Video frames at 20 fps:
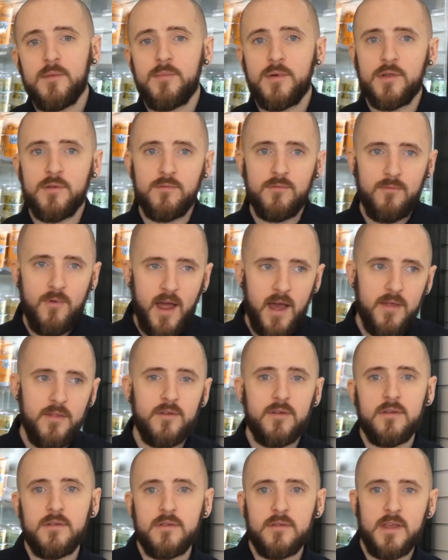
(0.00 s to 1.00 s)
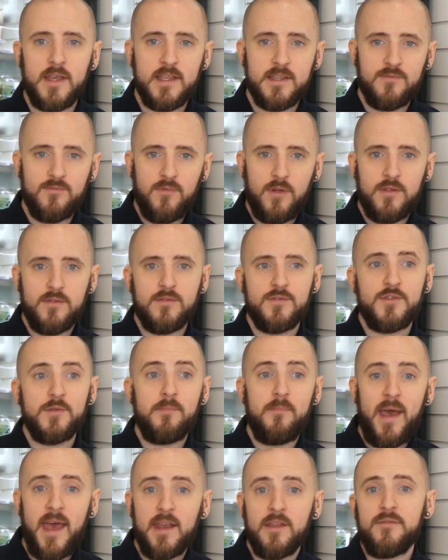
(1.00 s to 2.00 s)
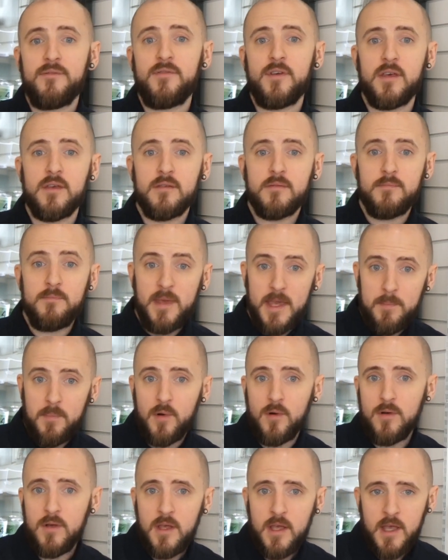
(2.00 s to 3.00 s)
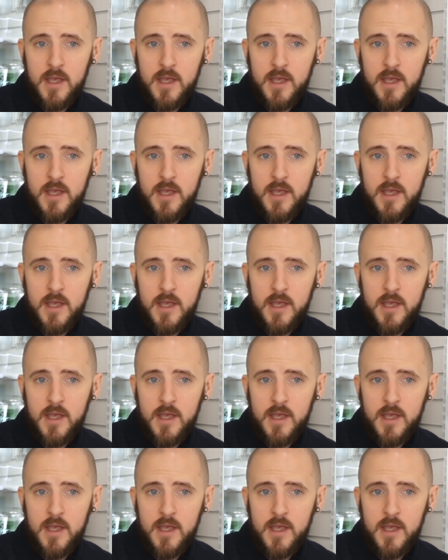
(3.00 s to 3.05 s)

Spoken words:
but rather is run to benefit people.